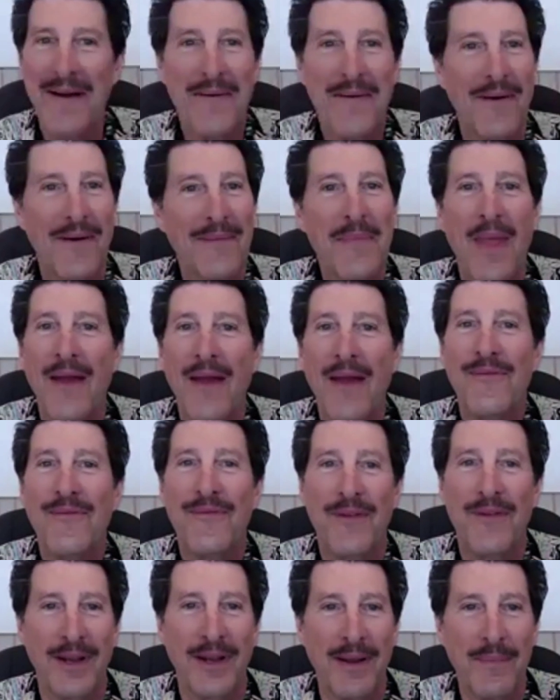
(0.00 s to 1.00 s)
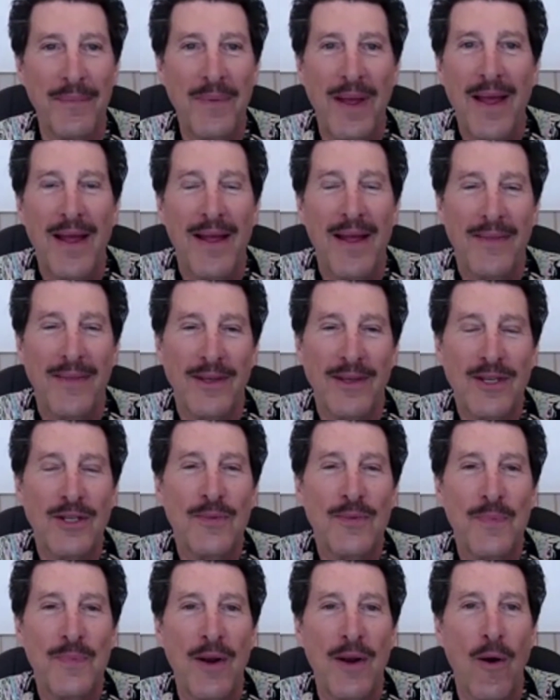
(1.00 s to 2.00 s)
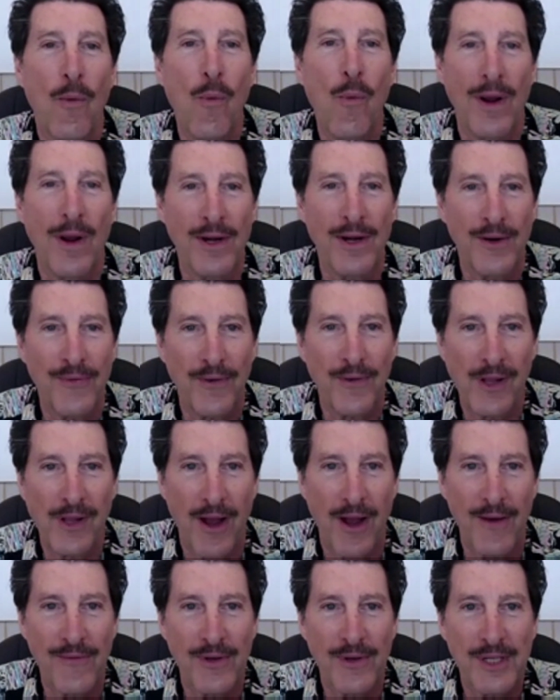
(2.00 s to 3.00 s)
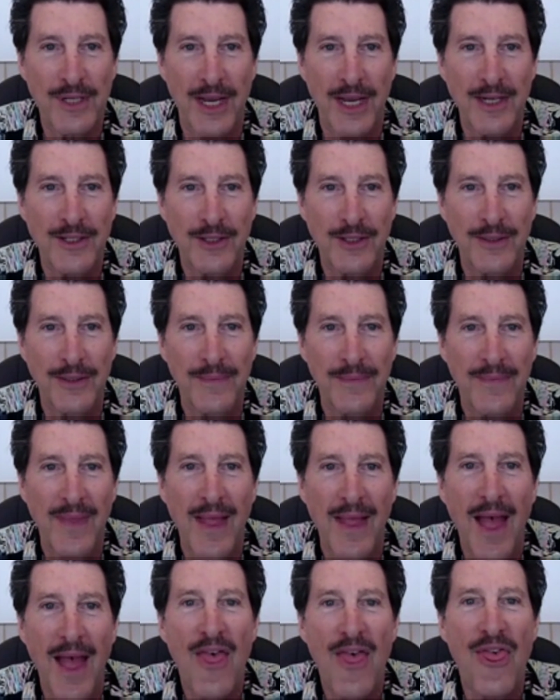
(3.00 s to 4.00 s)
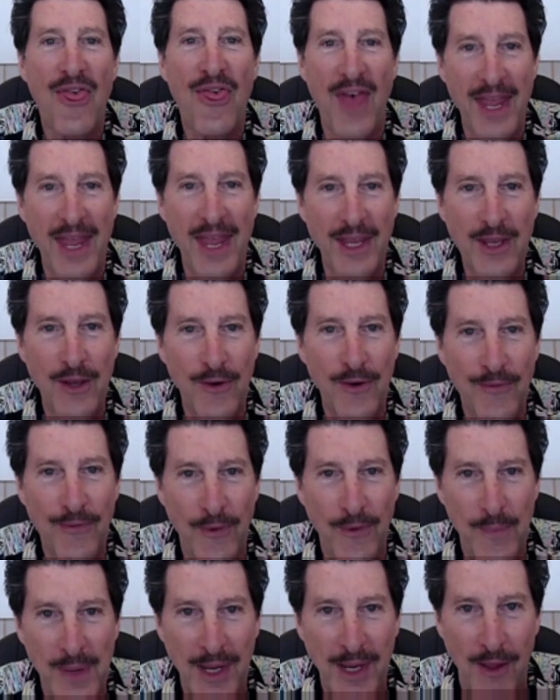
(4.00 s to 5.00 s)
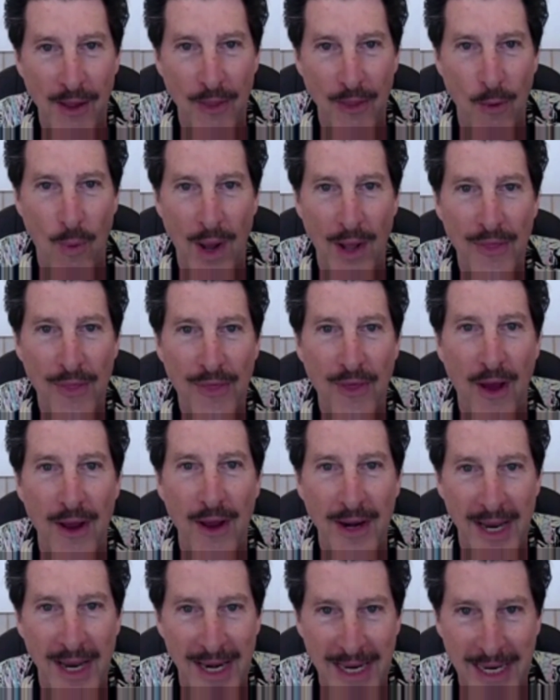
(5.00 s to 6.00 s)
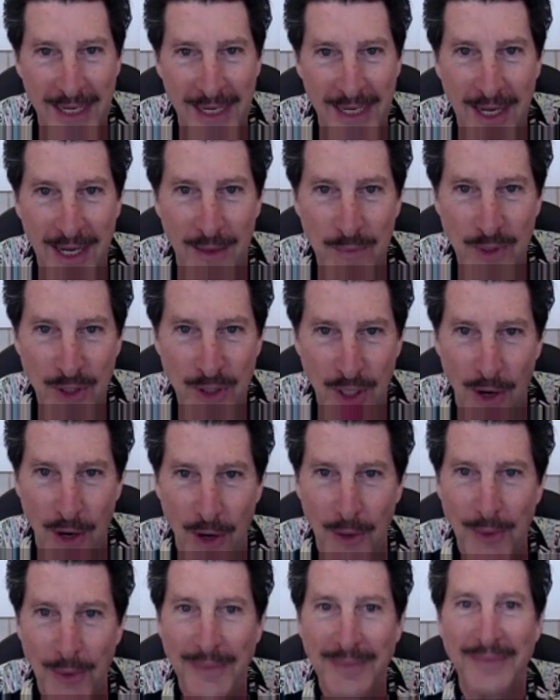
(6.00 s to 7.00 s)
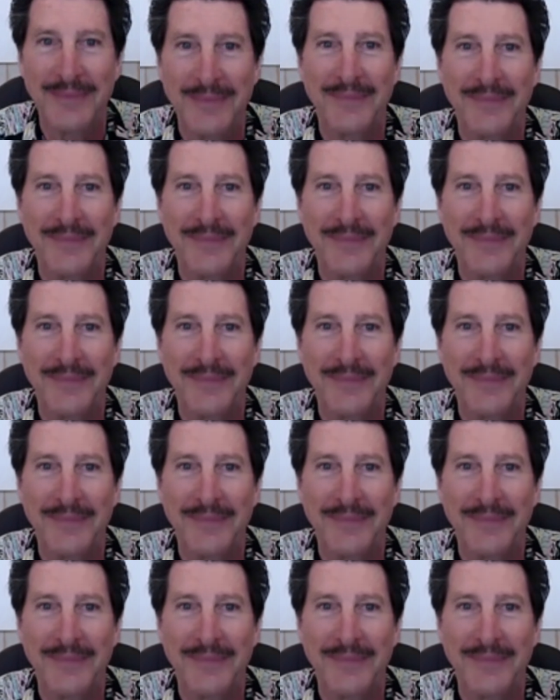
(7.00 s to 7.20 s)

Well, Filip, so, yeah. this has been a wonderful conversation thank you for being on the Wealth on Any Income show.